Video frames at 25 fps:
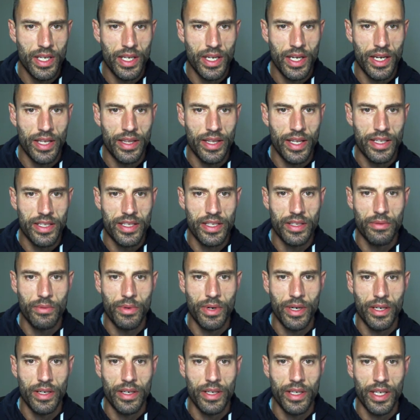and that's the
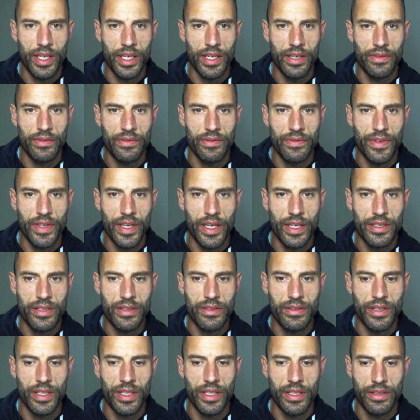one in
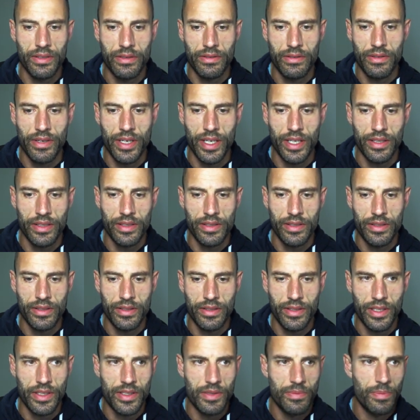VXUni. Right.
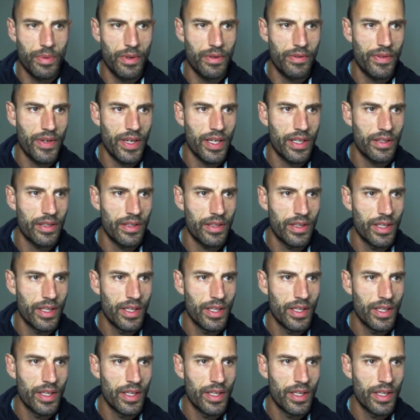That's perfect.